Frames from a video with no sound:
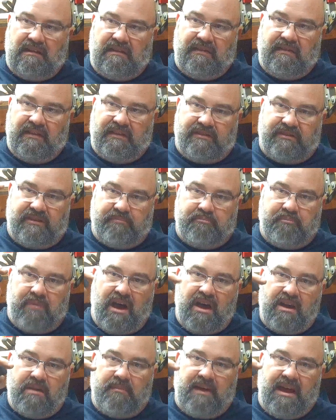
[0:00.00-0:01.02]
The
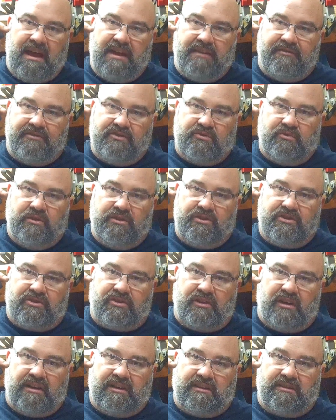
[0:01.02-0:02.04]
bottom half is what
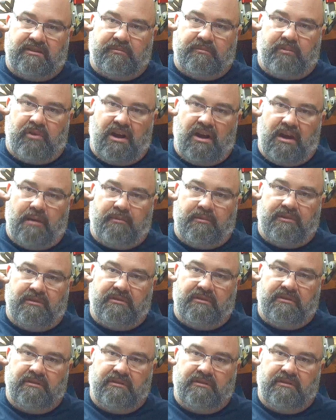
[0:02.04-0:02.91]
strikes the primer.